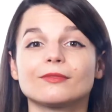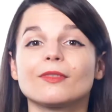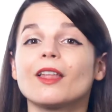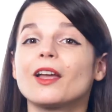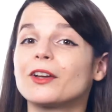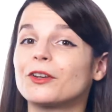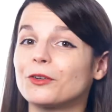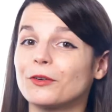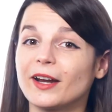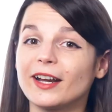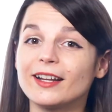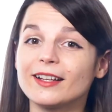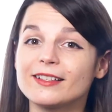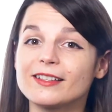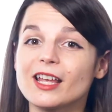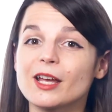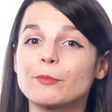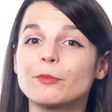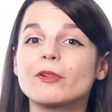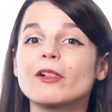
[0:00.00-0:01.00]
A great
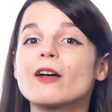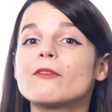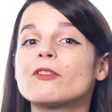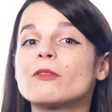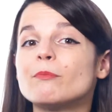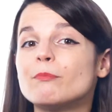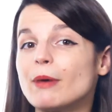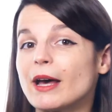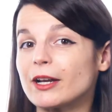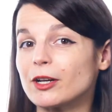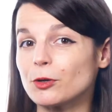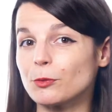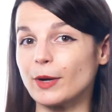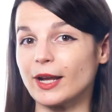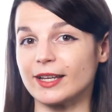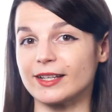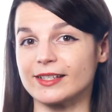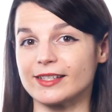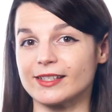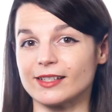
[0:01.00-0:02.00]
example of a better
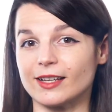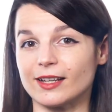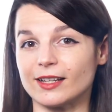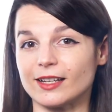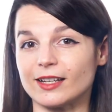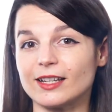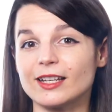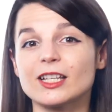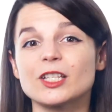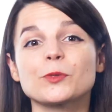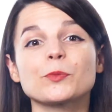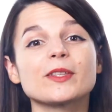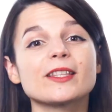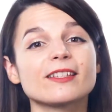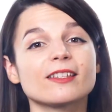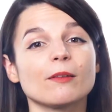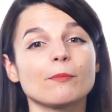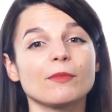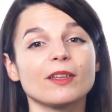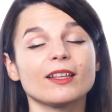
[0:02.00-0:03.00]
way to study is with
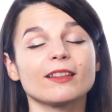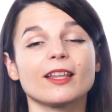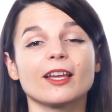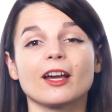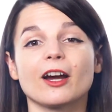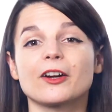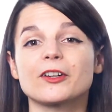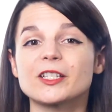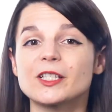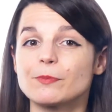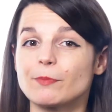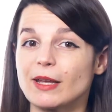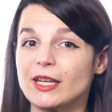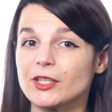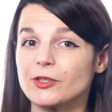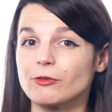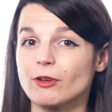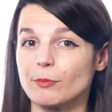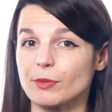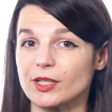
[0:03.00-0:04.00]
something like our
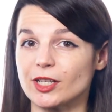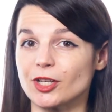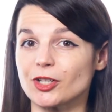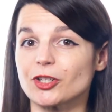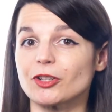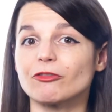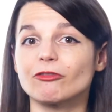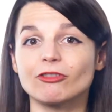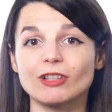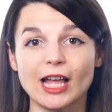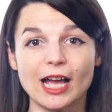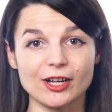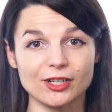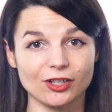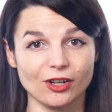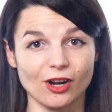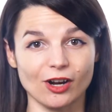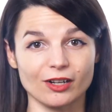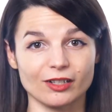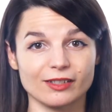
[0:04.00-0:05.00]
spaced repetition
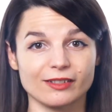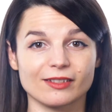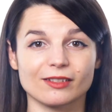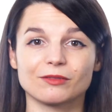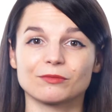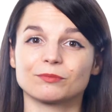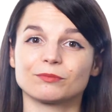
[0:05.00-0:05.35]
flashcards.